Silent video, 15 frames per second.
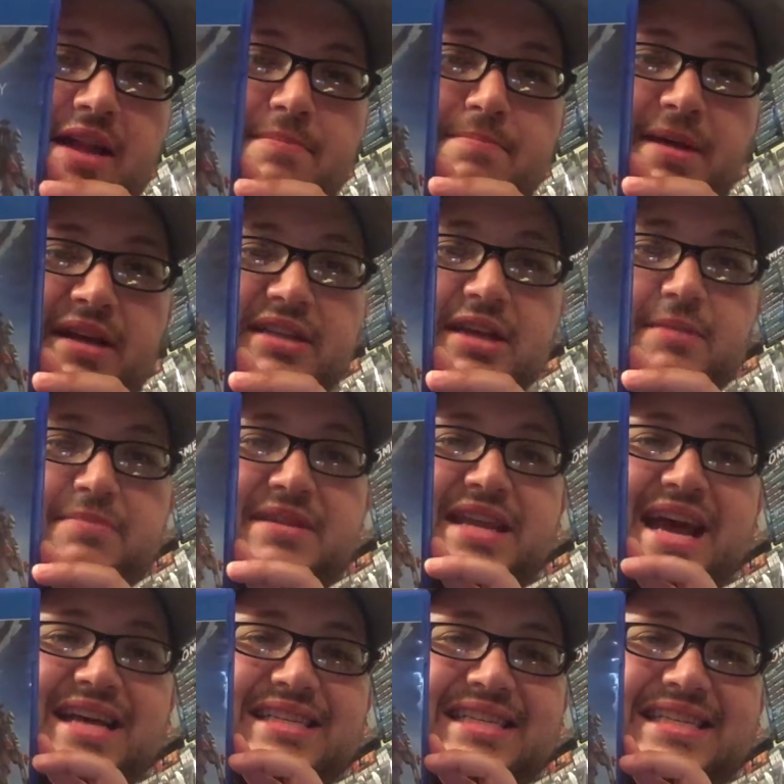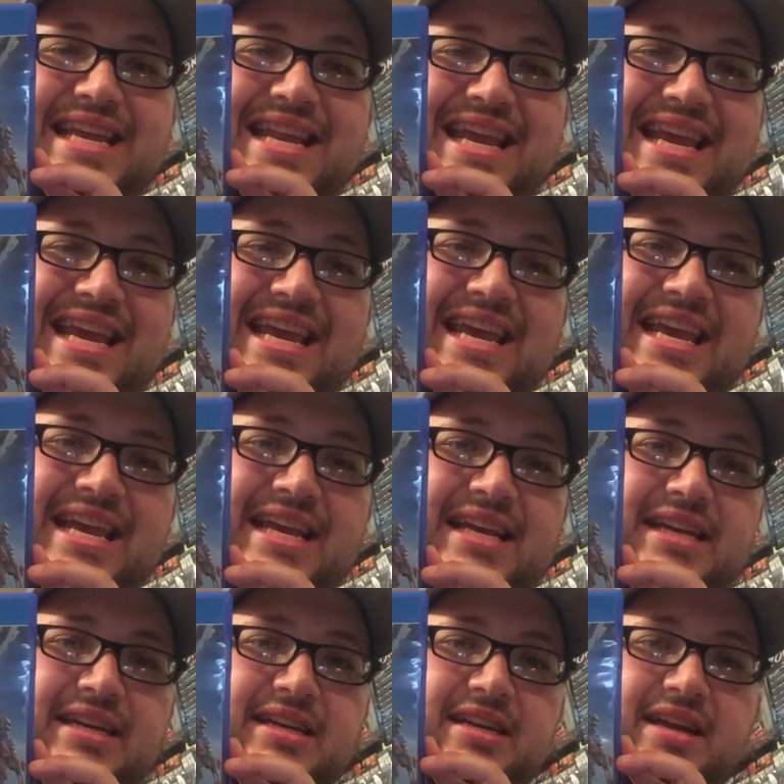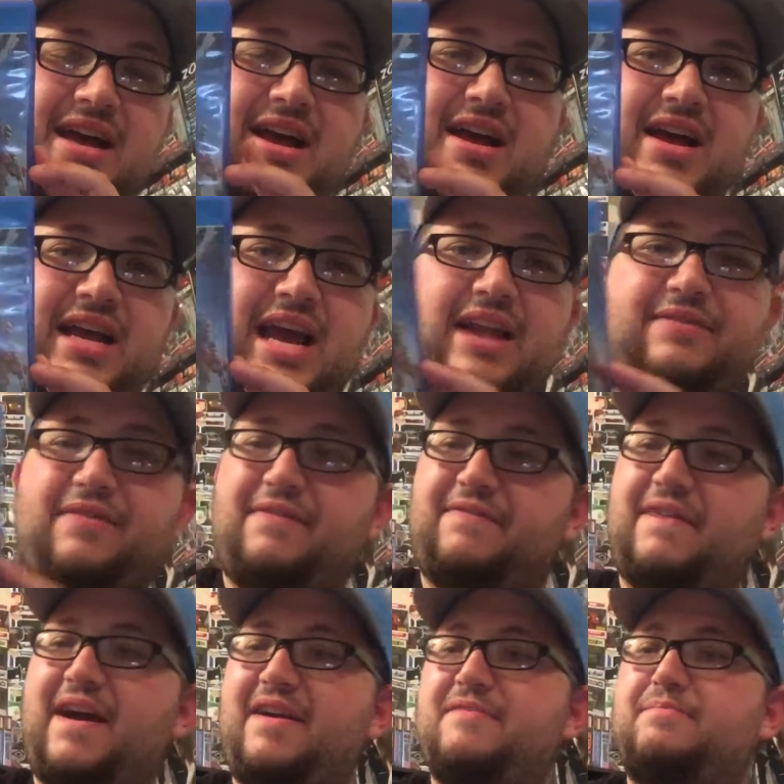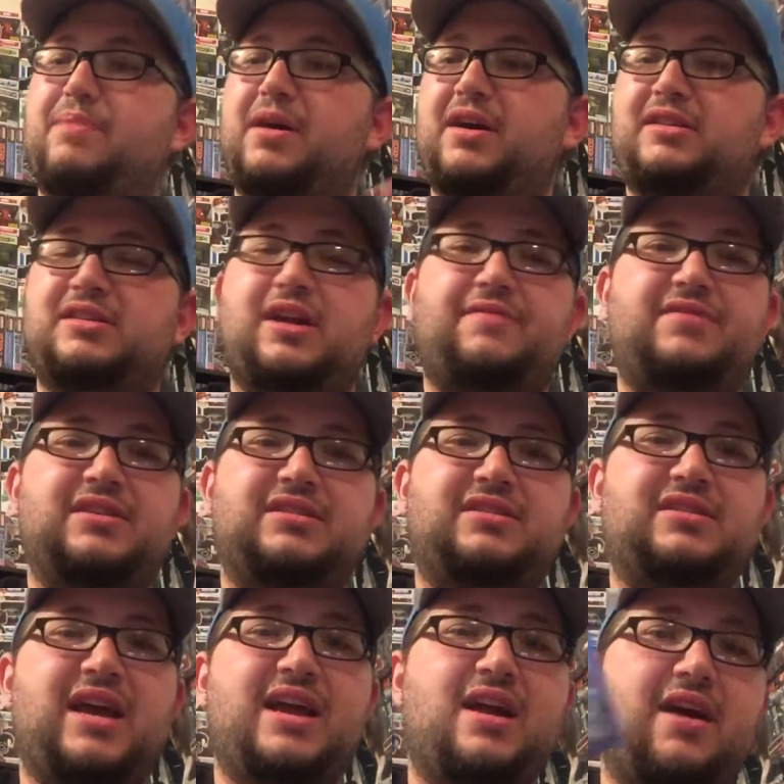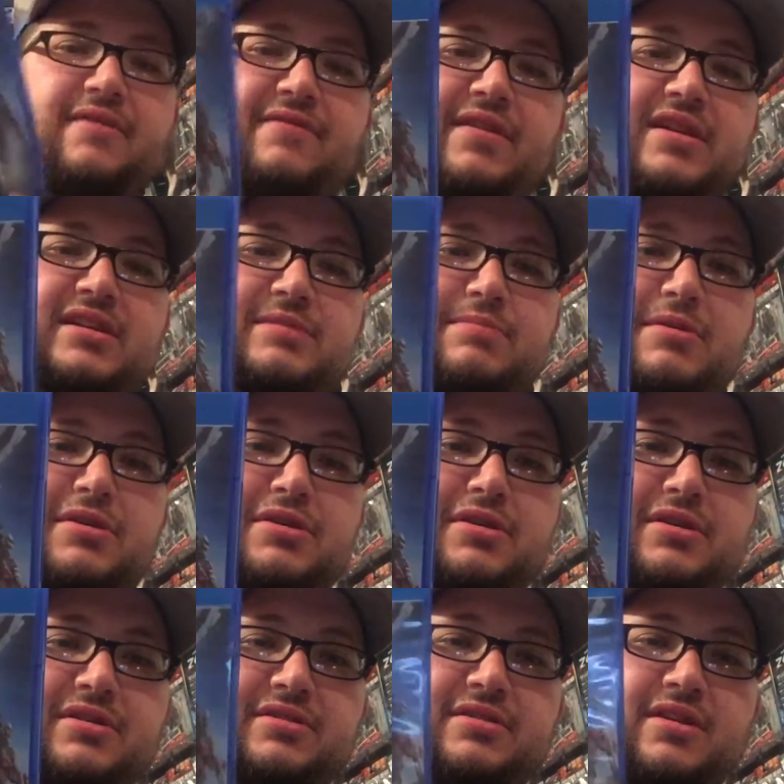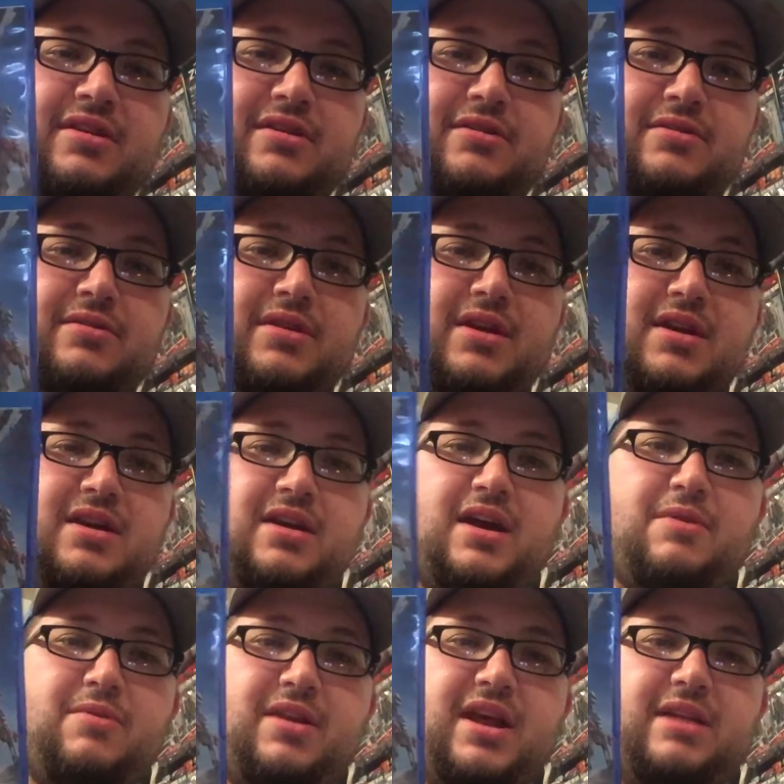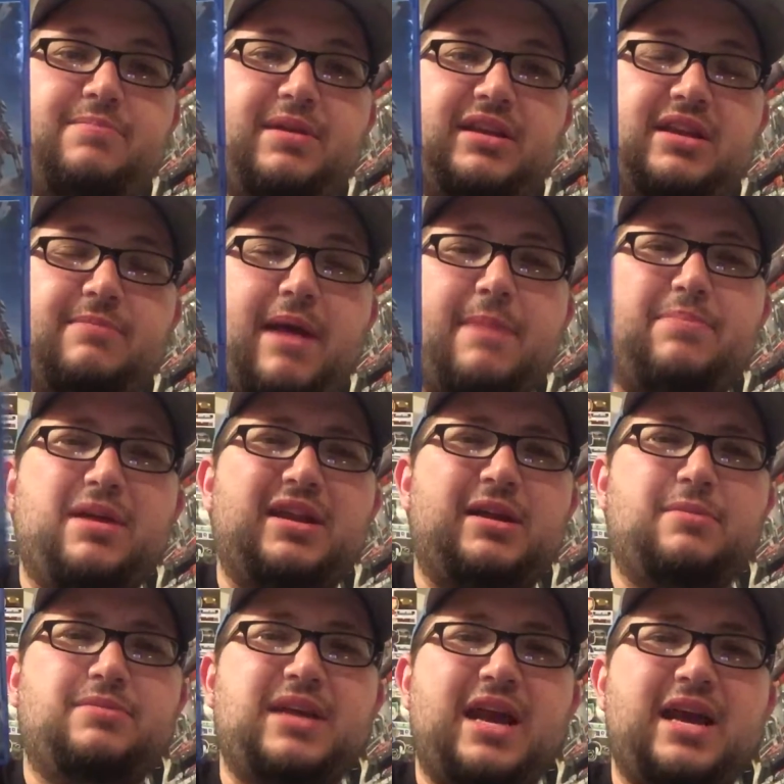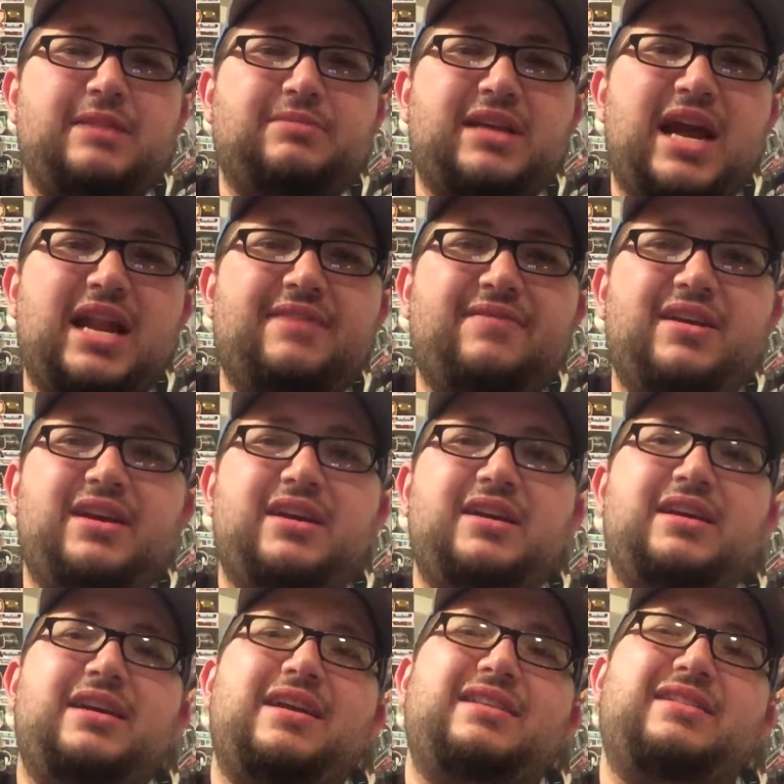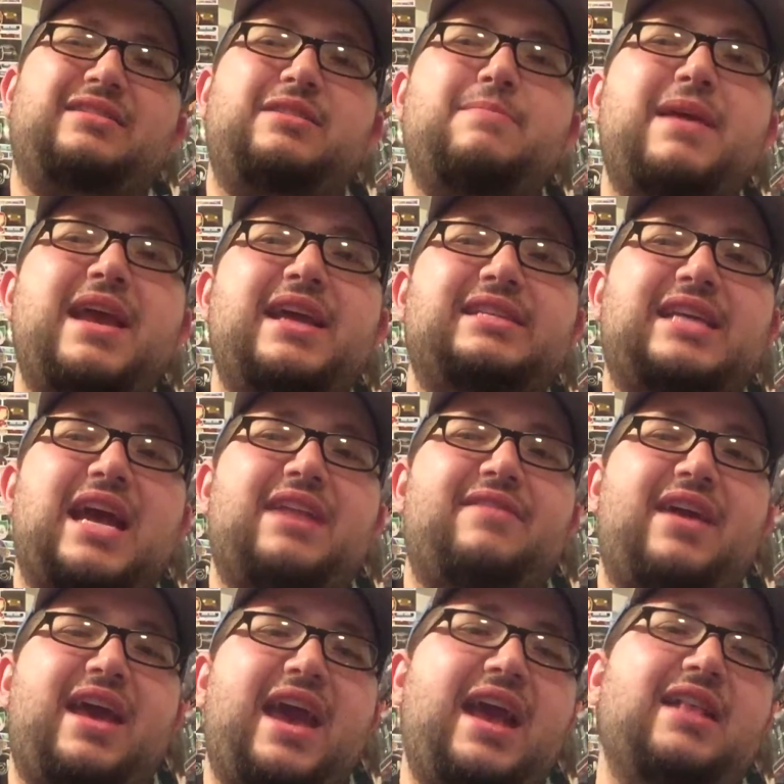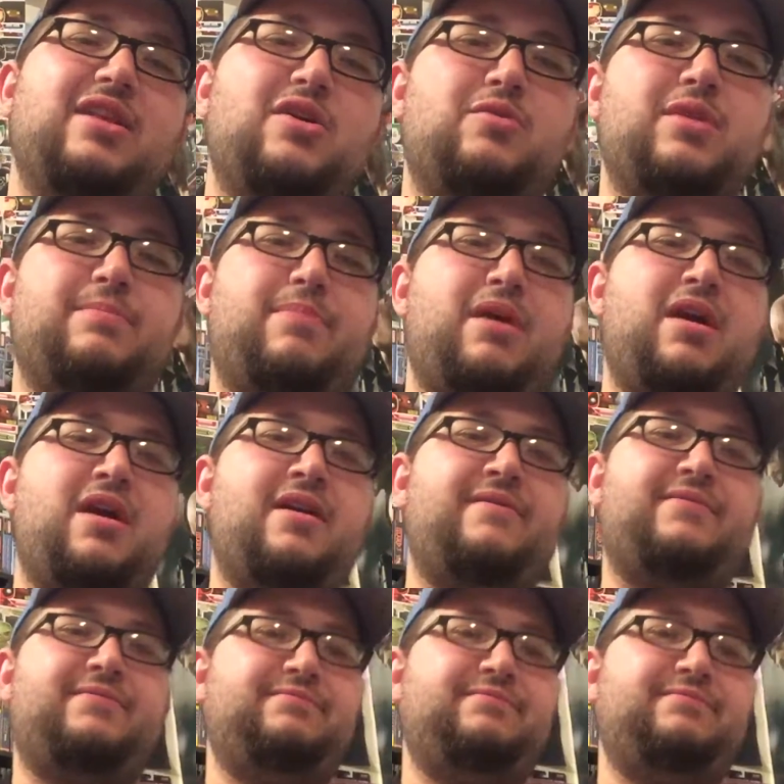and picked up Destiny. Uh, I got it for five bucks off this site off Facebook, so I went ahead and picked it up. I played a couple times. Kind of a, to me, it's kind of a Halo ripoff.